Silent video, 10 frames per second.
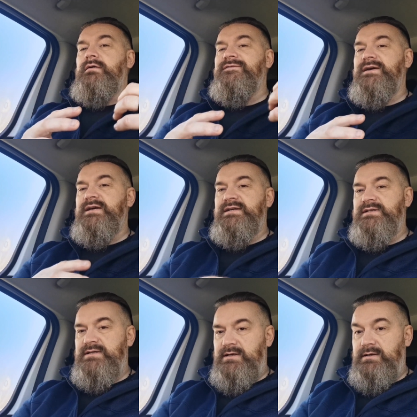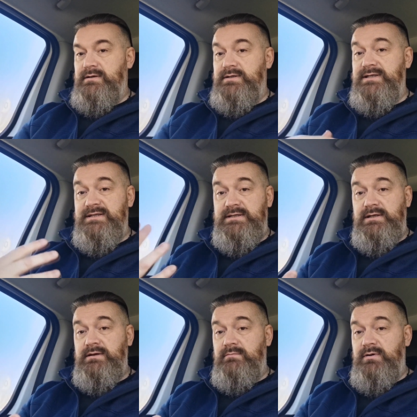of Easter to
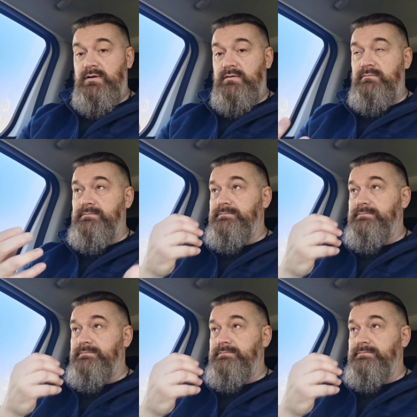Sigrblot.